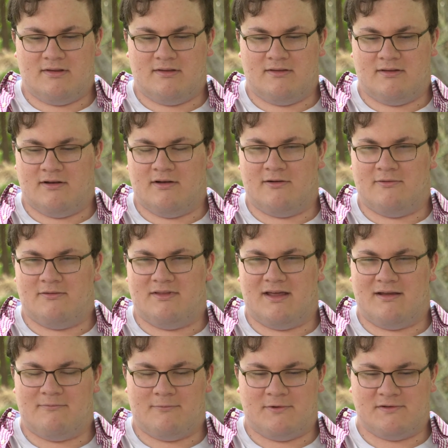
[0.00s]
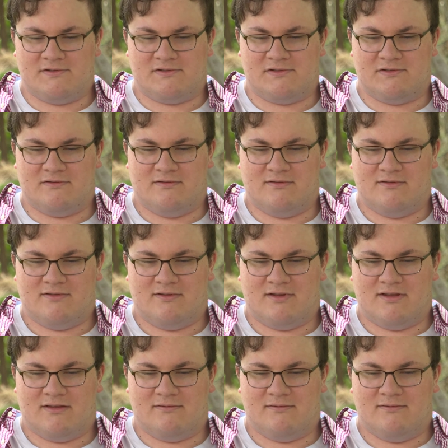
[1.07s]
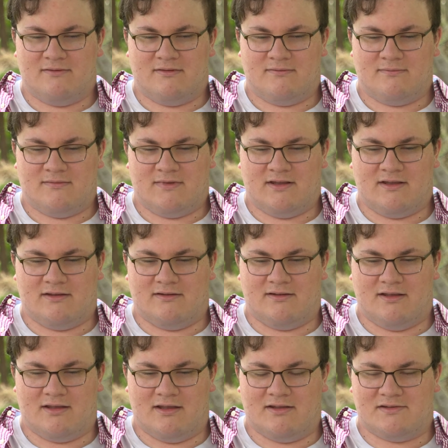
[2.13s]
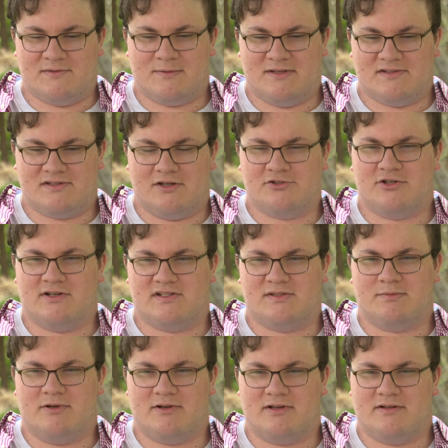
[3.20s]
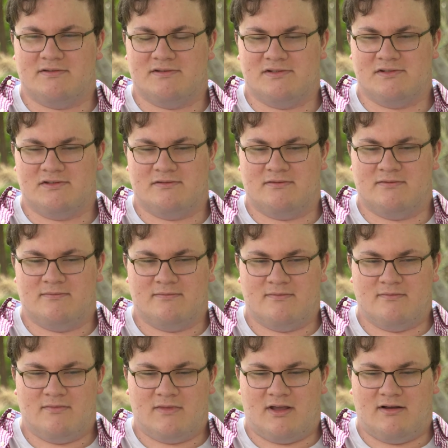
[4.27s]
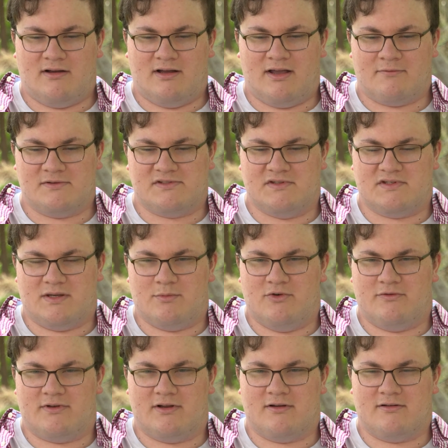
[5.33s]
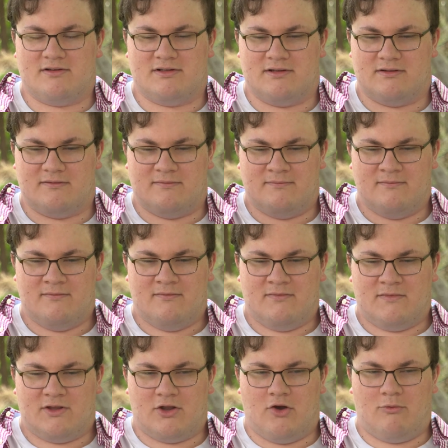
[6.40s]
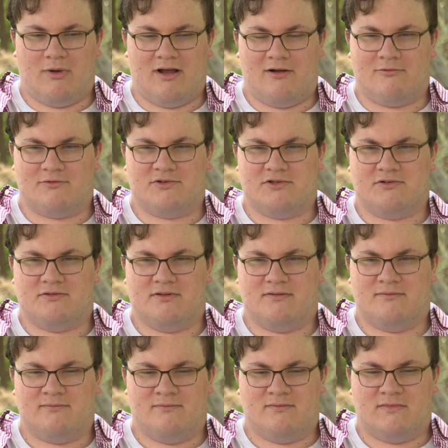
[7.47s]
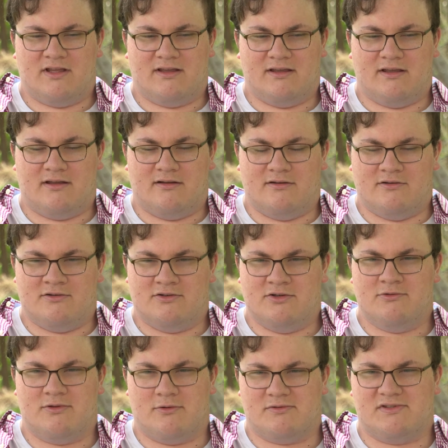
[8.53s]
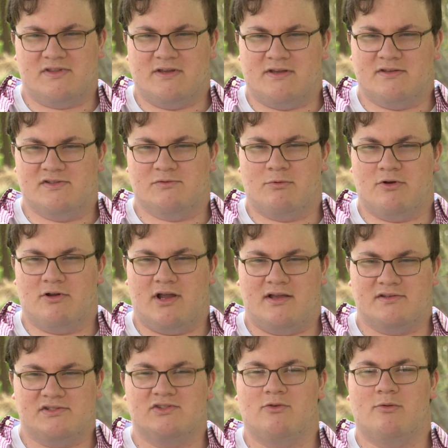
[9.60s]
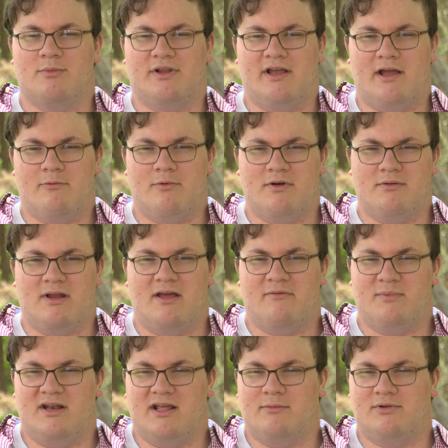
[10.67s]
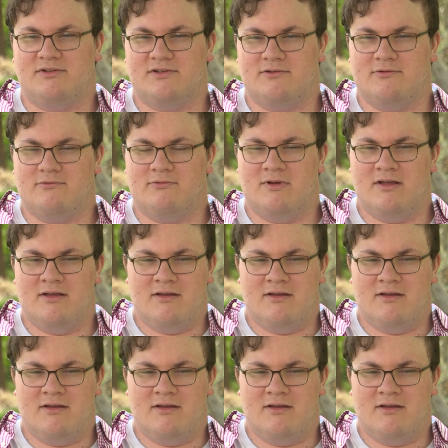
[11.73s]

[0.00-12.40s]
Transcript: you know, that was, it, it's been such an experience uh, ever since I moved here to go out and do those things, whereas normally I wouldn't have been able to